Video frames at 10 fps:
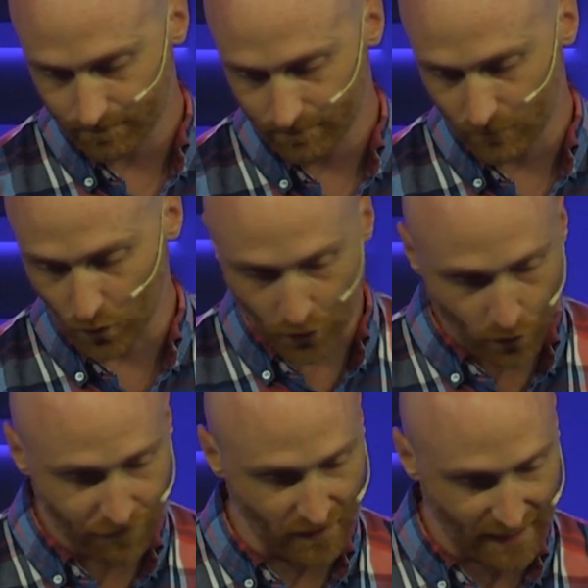will you
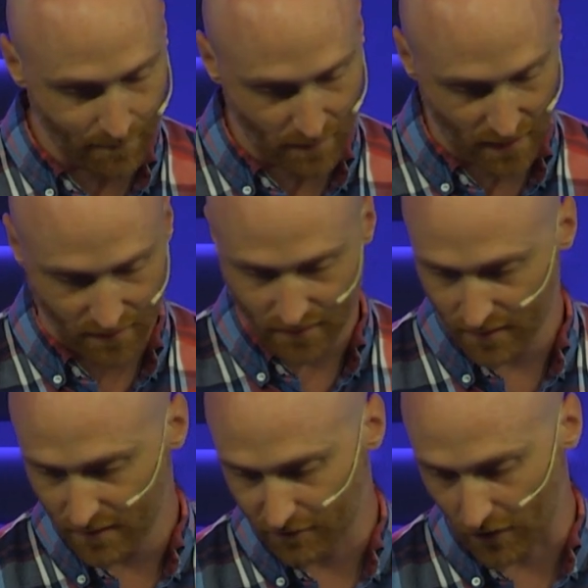forget me
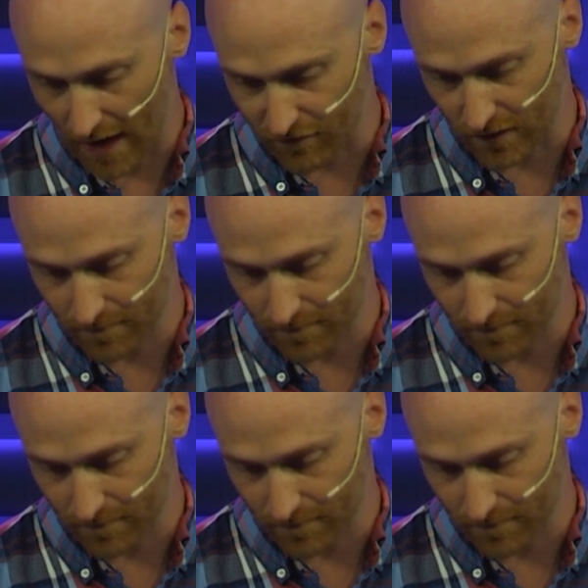forever?